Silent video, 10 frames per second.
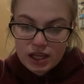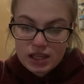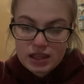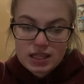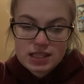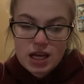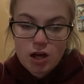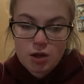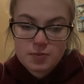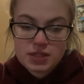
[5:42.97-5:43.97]
This
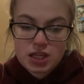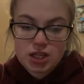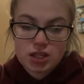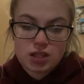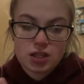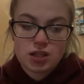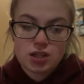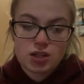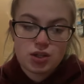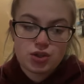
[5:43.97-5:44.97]
helps in
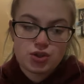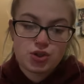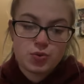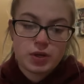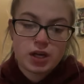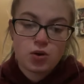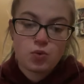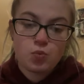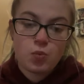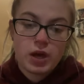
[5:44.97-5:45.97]
doing
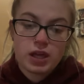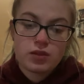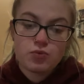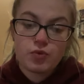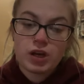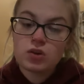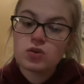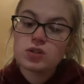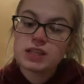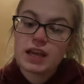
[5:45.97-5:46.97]
away the
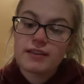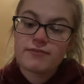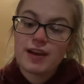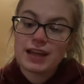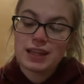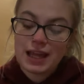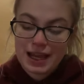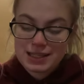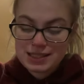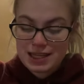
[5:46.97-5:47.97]
wrinkles and fine
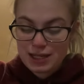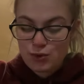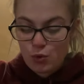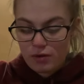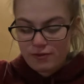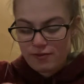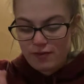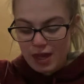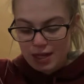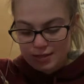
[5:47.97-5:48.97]
lines in your
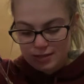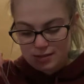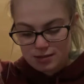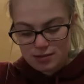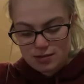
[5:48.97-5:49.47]
face.